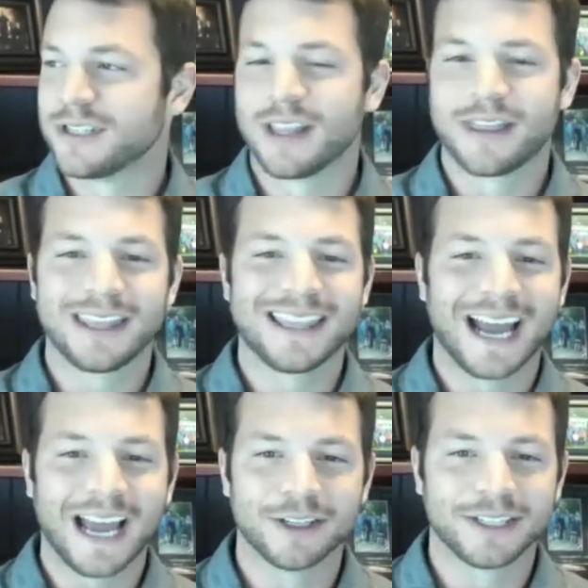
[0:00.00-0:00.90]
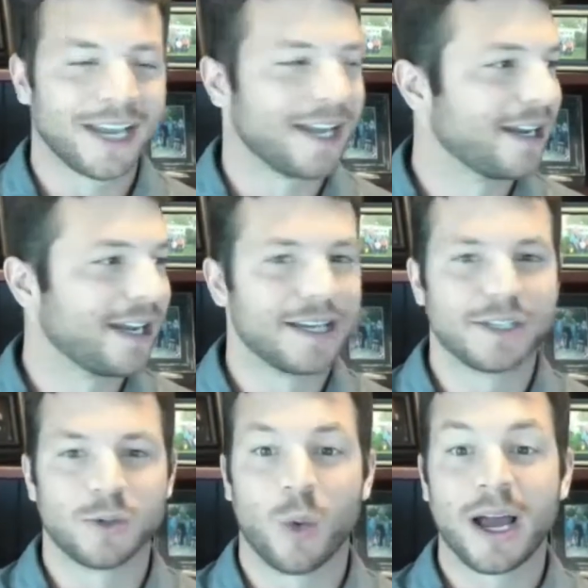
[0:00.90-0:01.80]
And the thing that I look at it as,
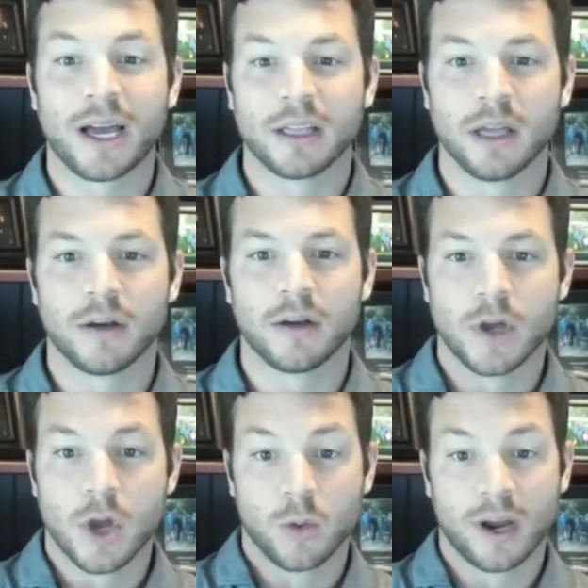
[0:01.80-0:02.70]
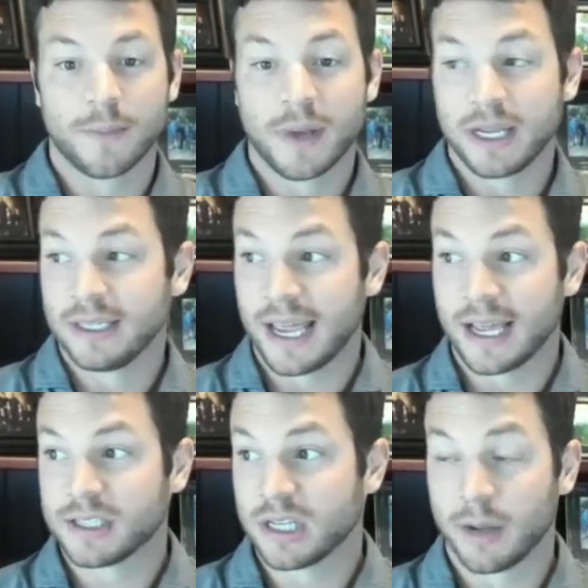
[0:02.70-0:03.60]
and why I love recommending
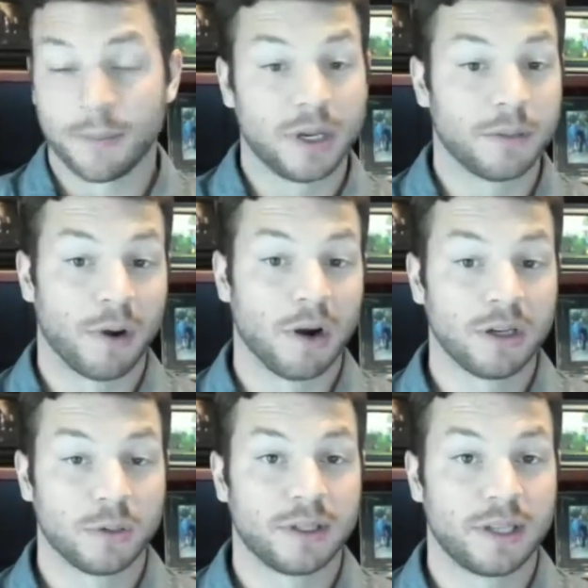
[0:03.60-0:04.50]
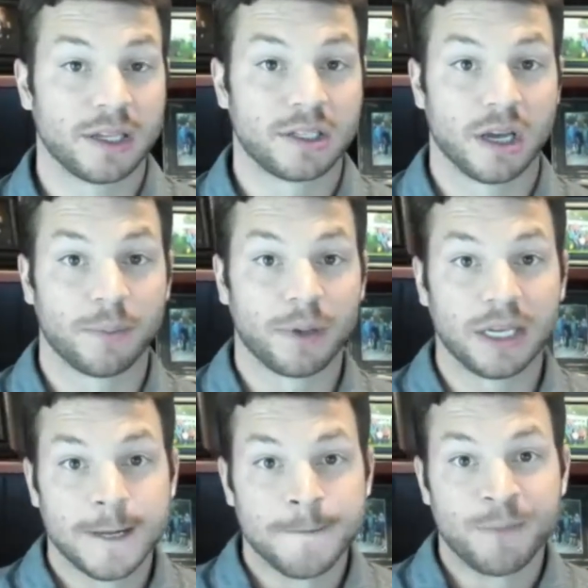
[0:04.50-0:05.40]
Dan's company and partnering with Dan's company,
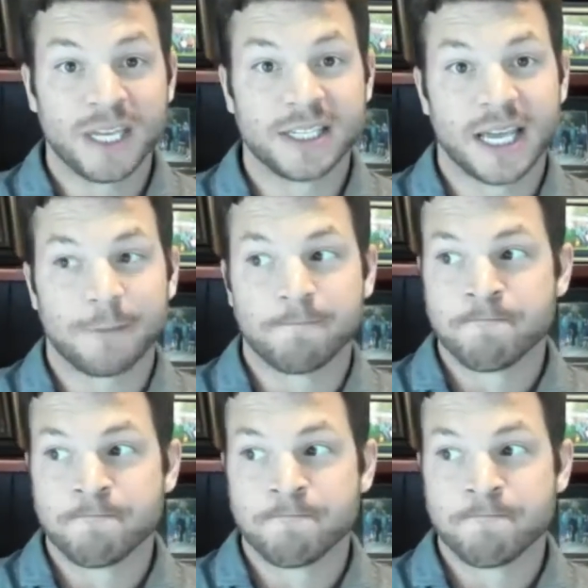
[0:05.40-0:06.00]
is that